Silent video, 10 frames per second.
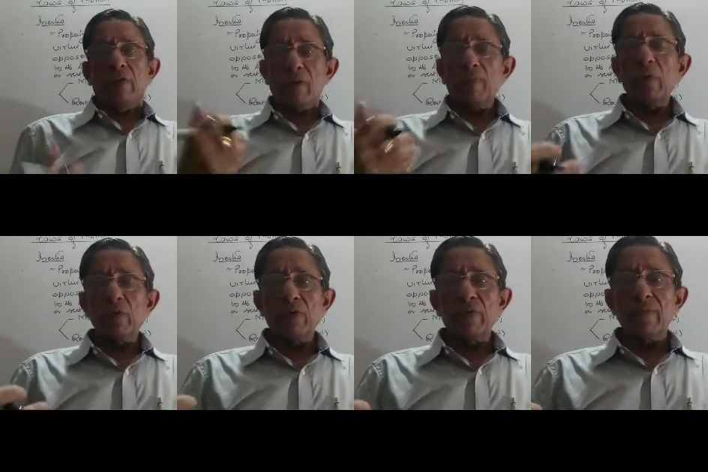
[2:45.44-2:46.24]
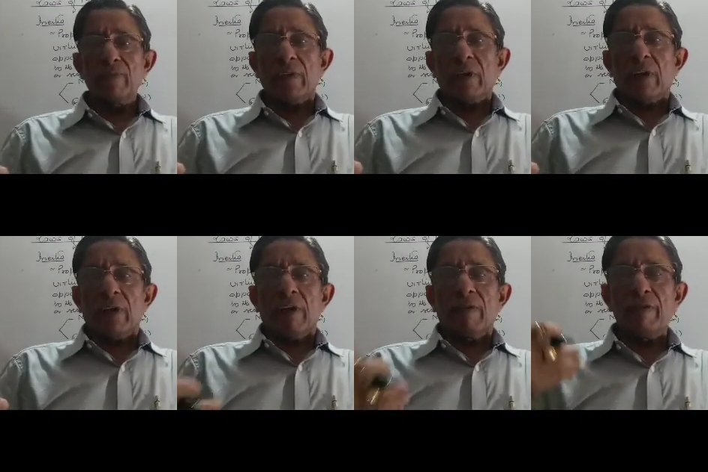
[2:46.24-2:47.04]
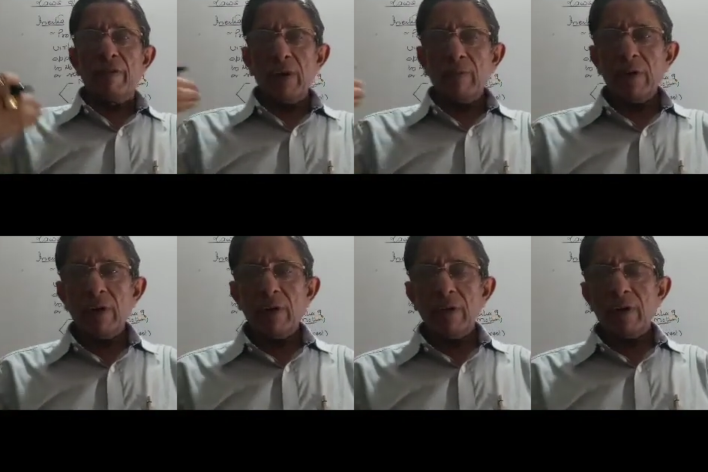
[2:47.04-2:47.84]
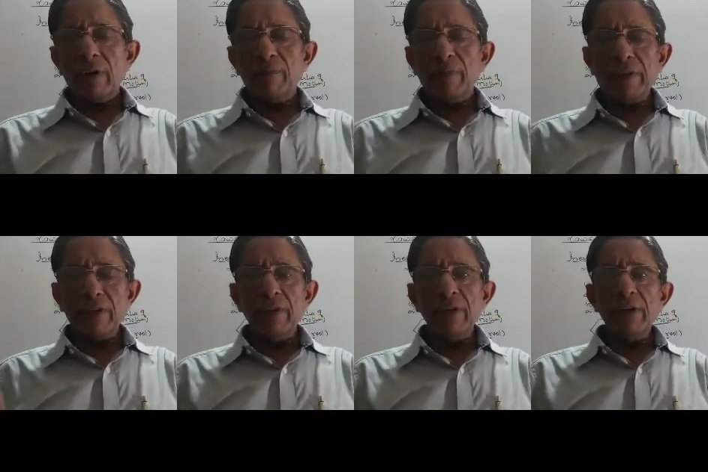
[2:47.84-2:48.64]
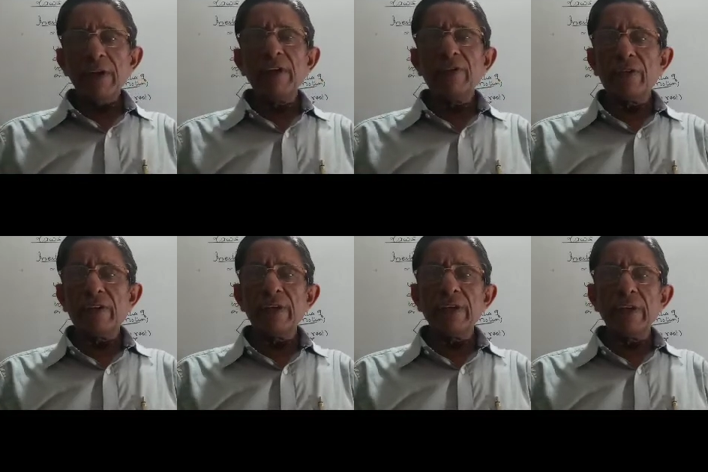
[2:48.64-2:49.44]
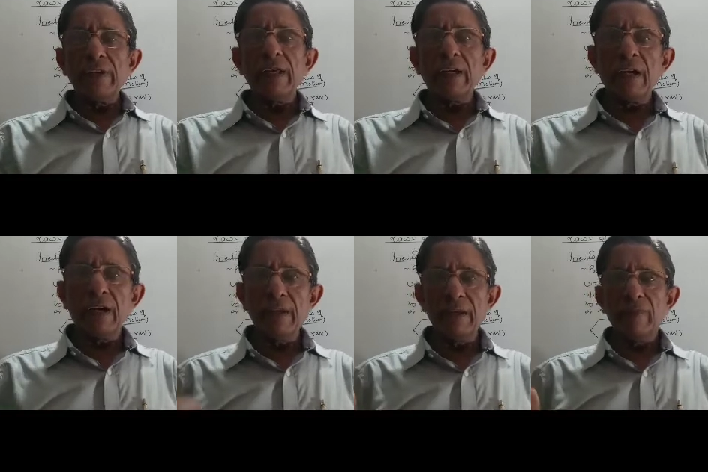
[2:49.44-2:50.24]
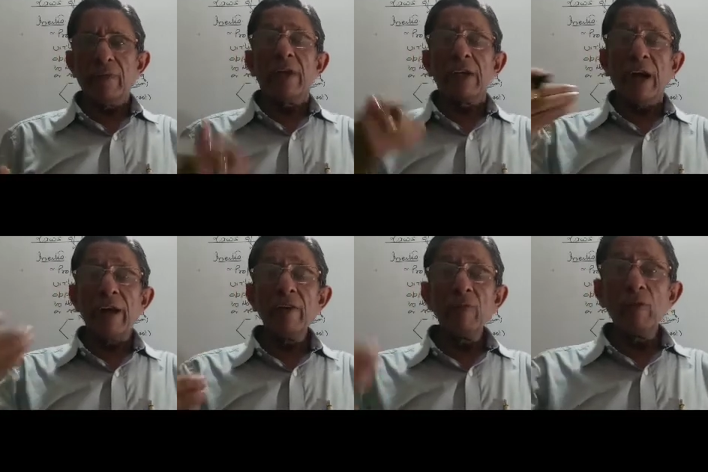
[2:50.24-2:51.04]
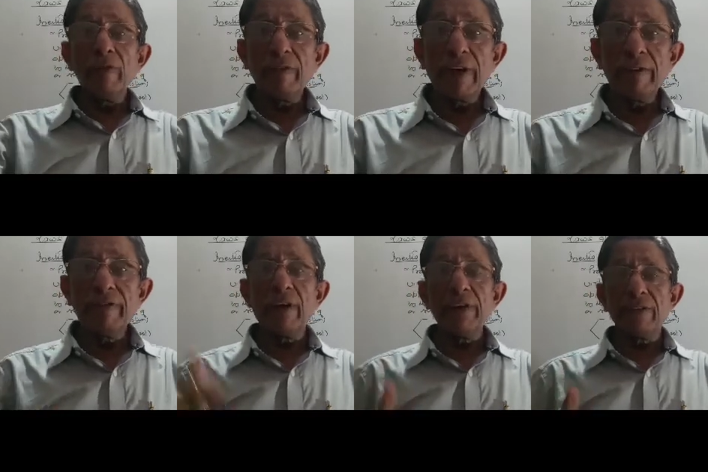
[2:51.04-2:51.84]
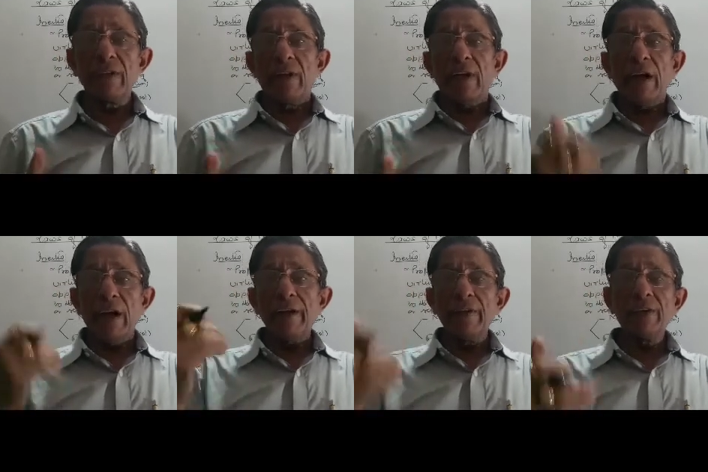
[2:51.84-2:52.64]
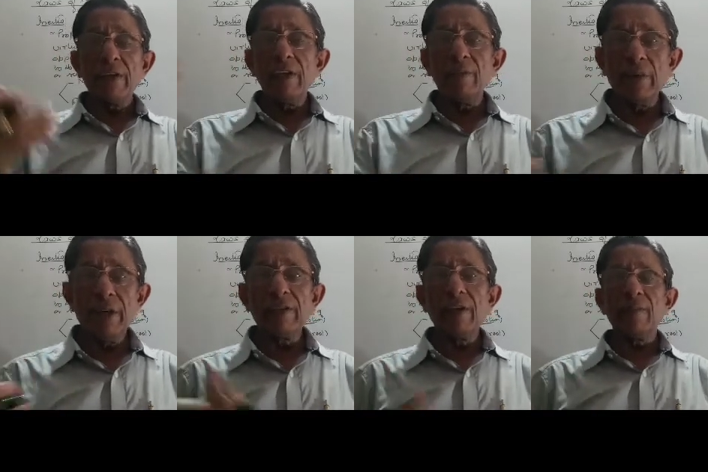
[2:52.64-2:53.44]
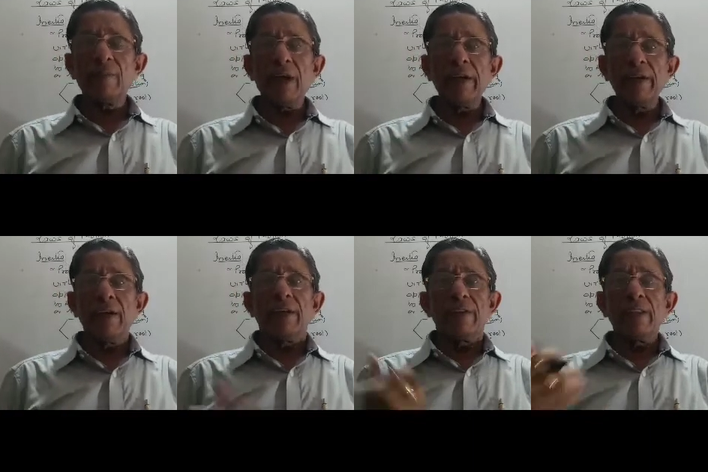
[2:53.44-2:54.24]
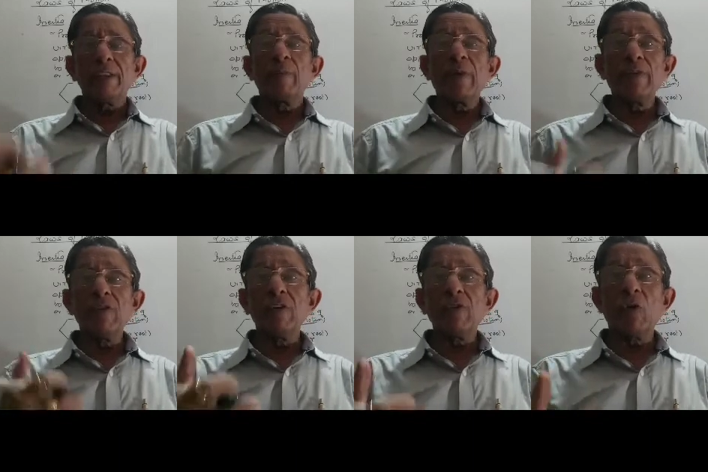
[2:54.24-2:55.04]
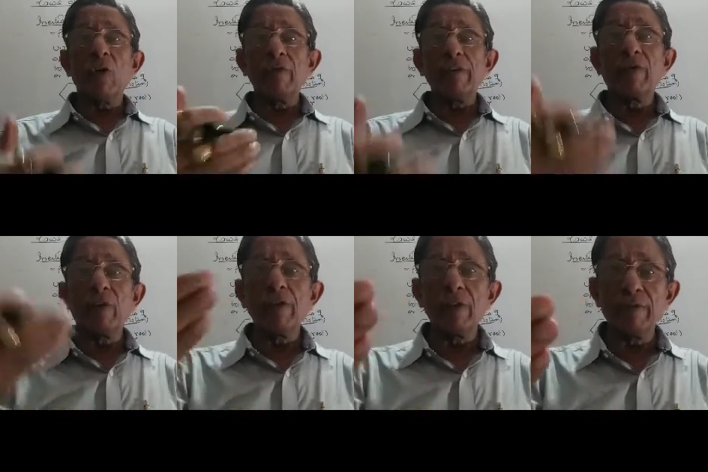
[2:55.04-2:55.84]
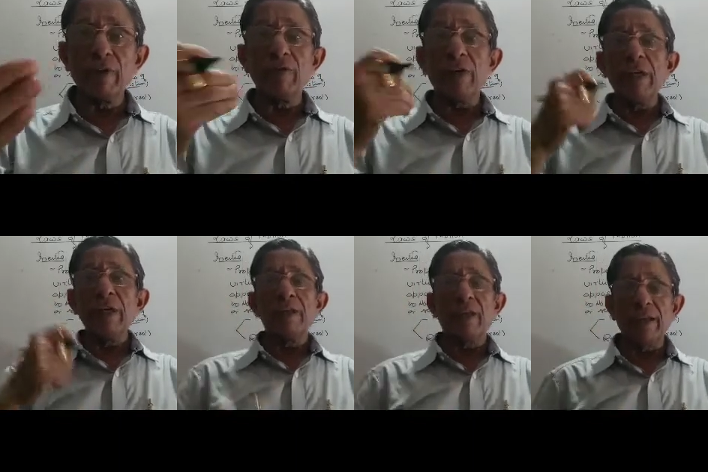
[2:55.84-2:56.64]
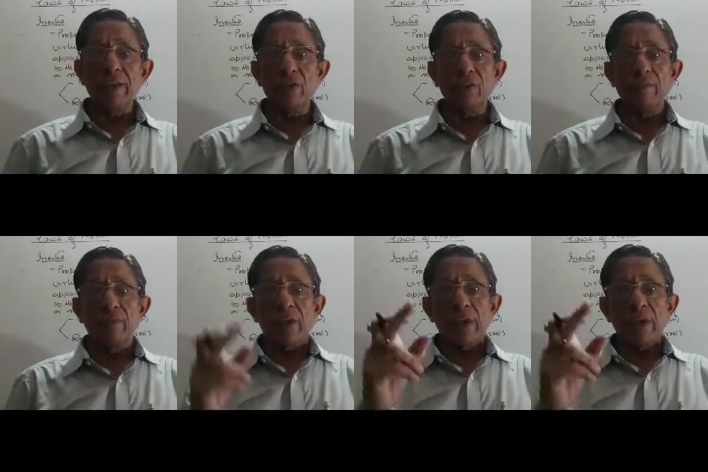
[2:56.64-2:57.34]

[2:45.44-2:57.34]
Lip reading: Suppose a passenger is sitting in a car is moving very fast and suddenly brakes are applied, then the passengers always fall in the forward direction.